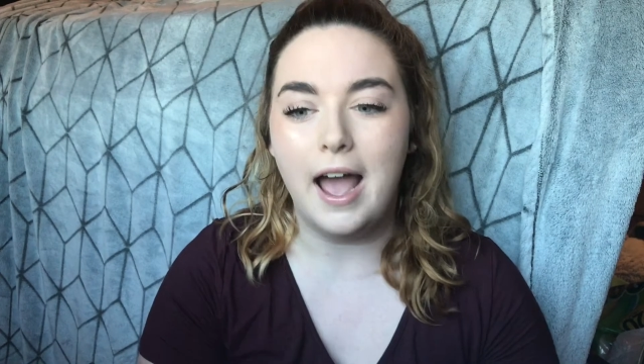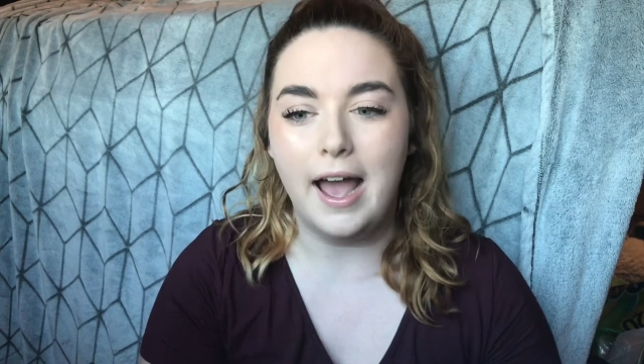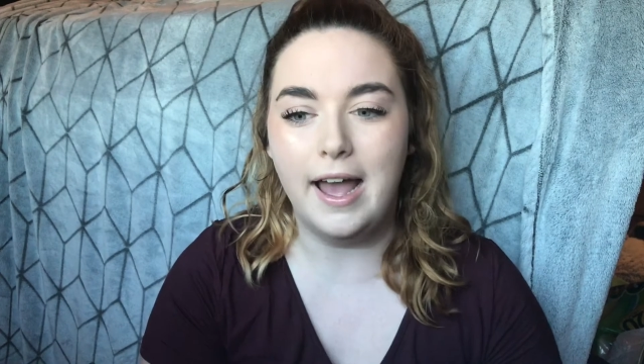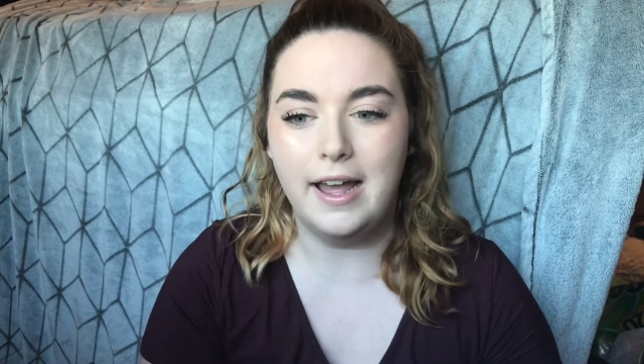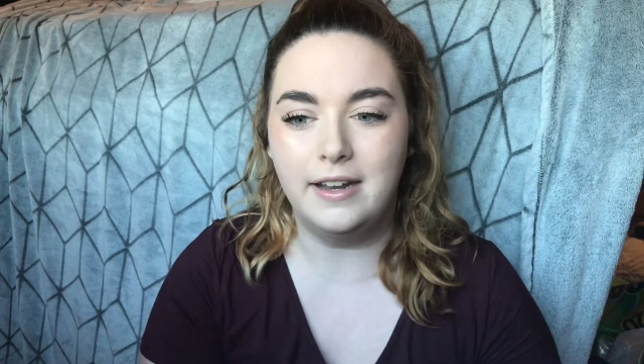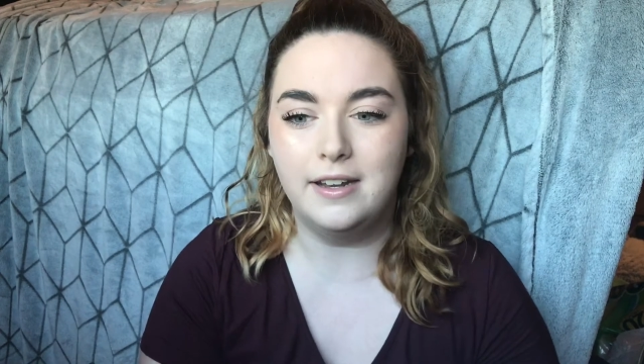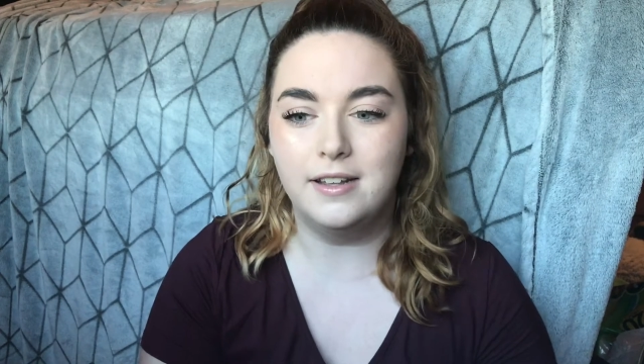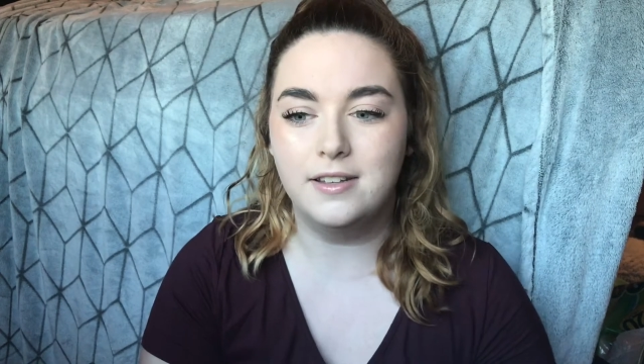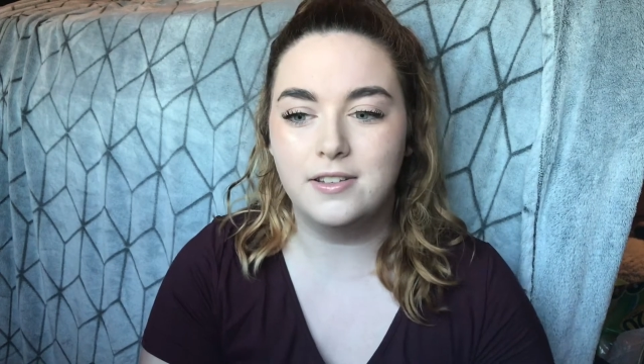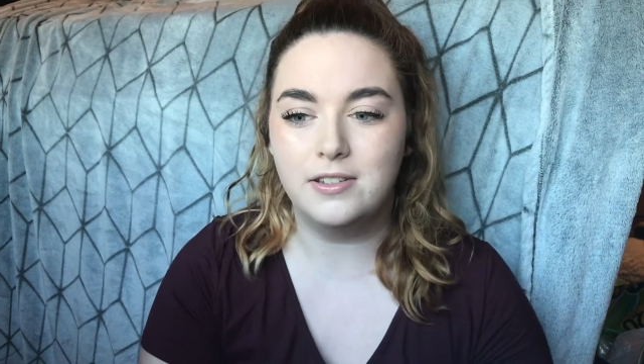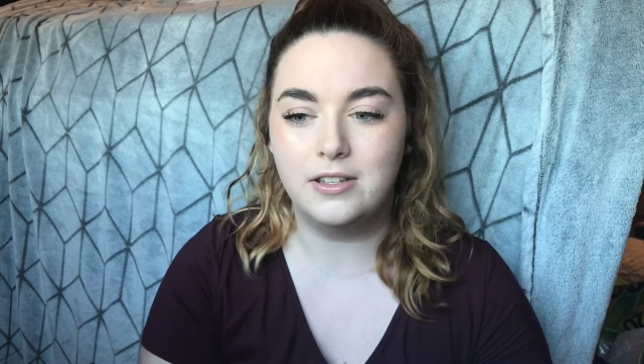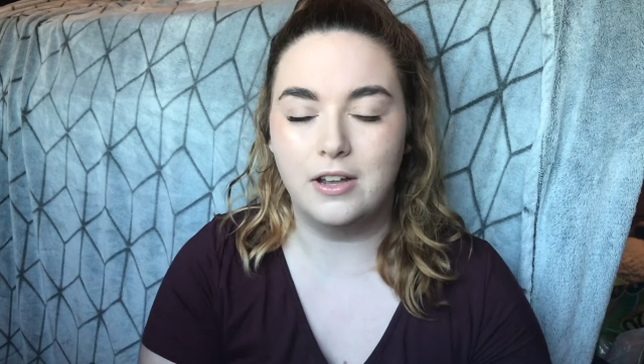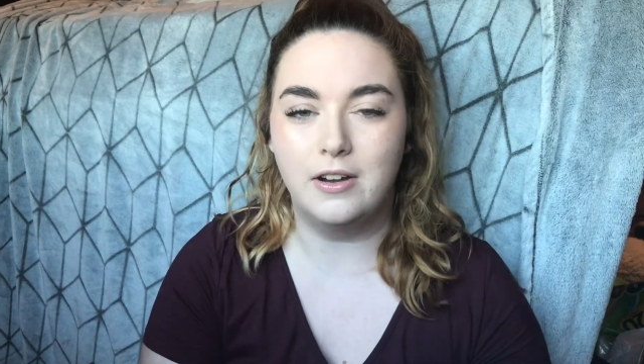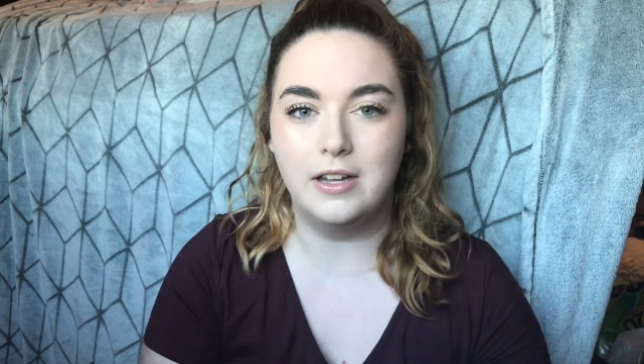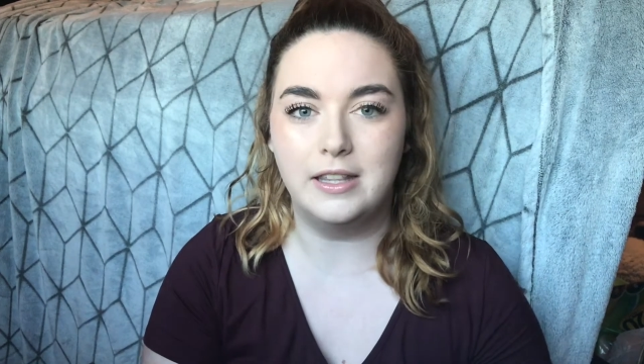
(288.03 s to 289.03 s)
And
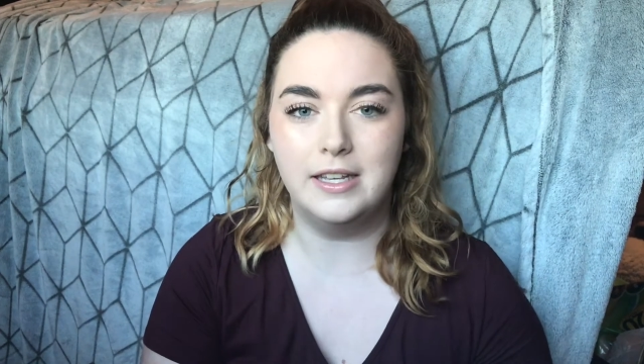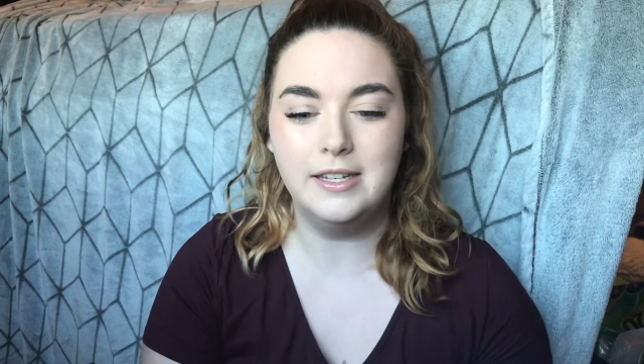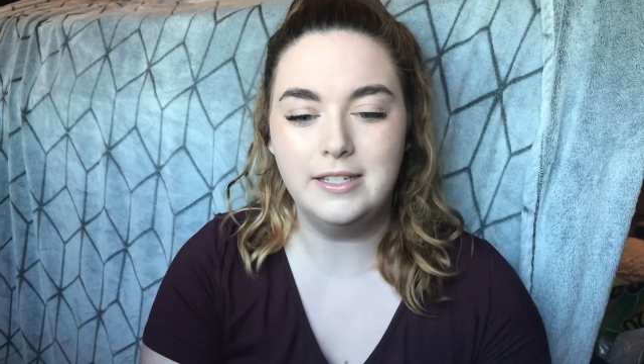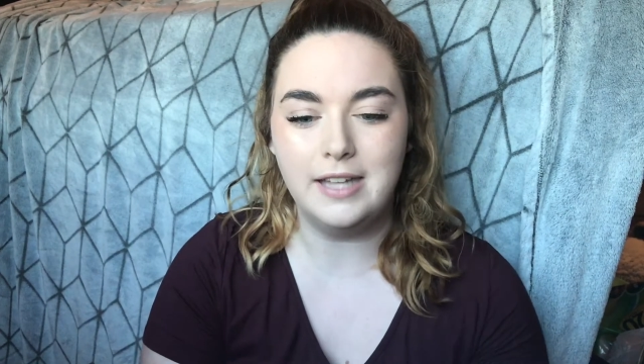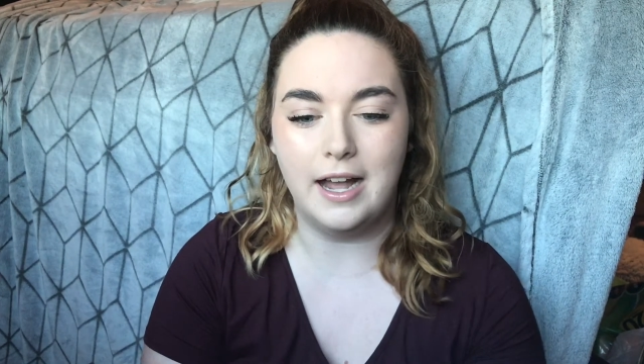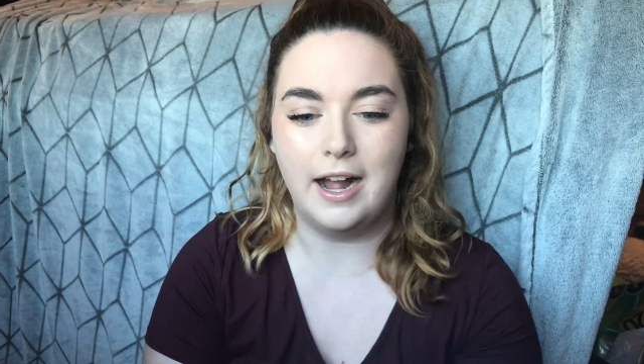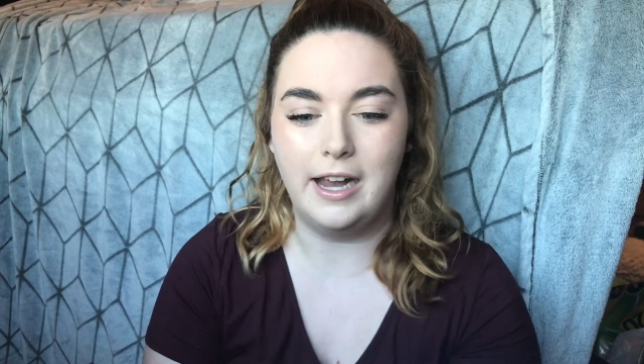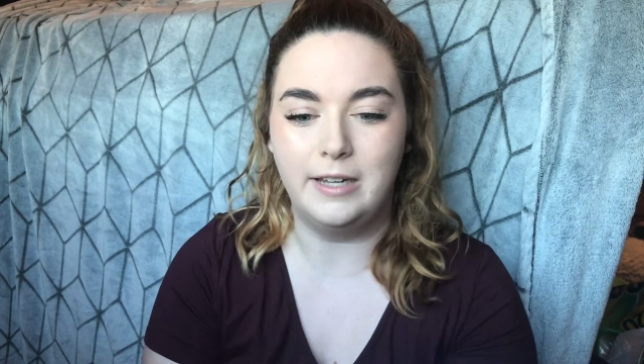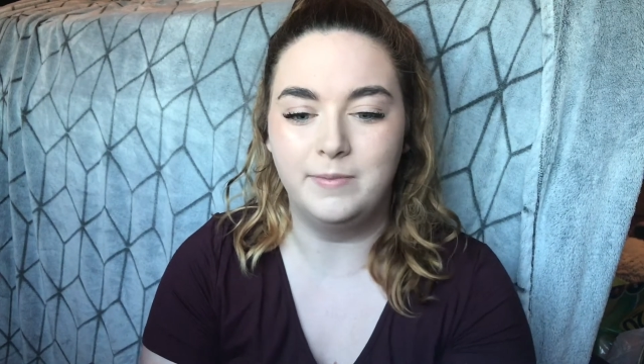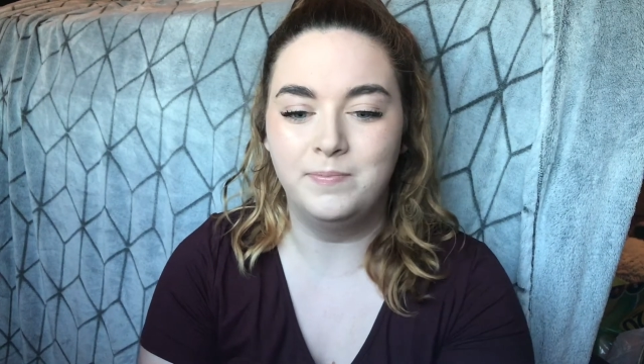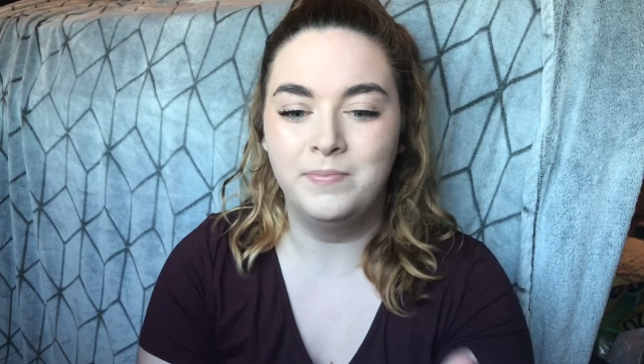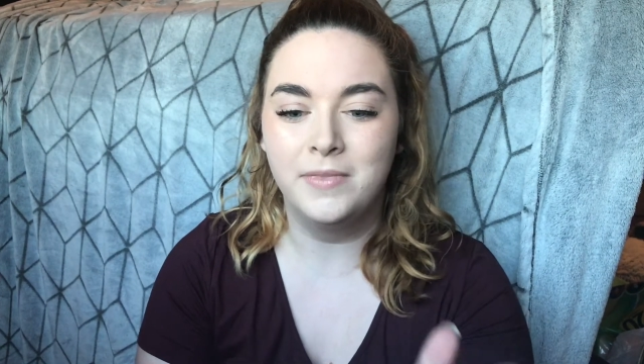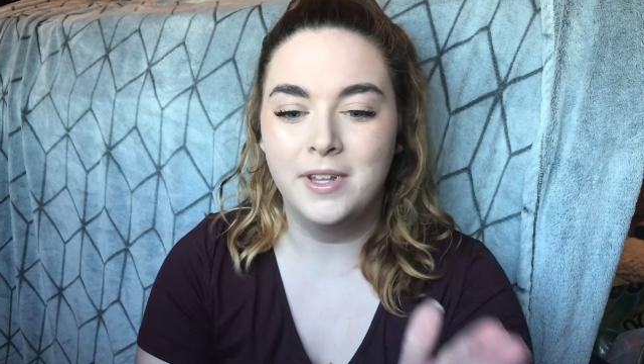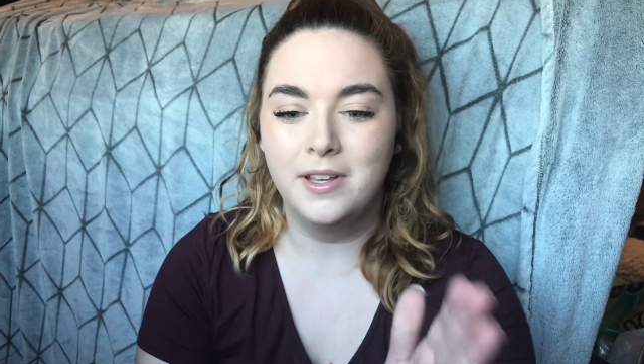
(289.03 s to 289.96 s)
so at this time,